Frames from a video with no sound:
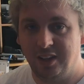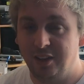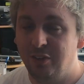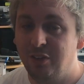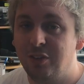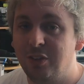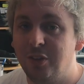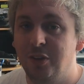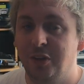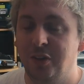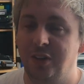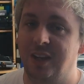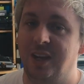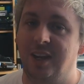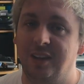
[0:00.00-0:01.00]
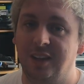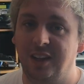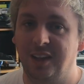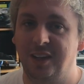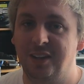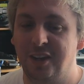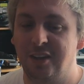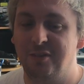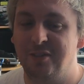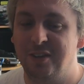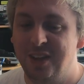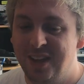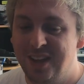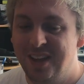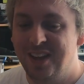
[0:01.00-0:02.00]
It was so good they had the lid off.
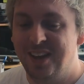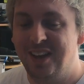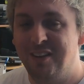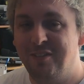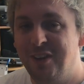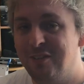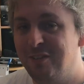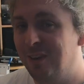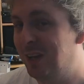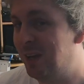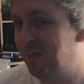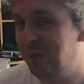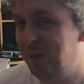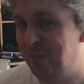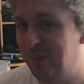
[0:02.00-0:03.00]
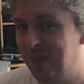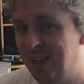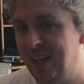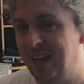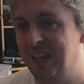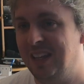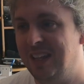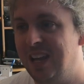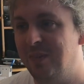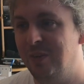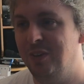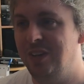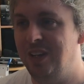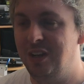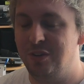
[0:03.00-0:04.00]
And I think for a lot of people there, that
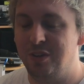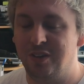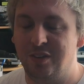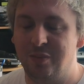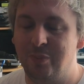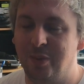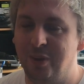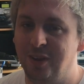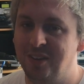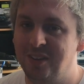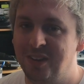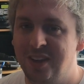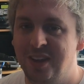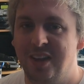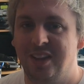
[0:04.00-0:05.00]
was the interesting point,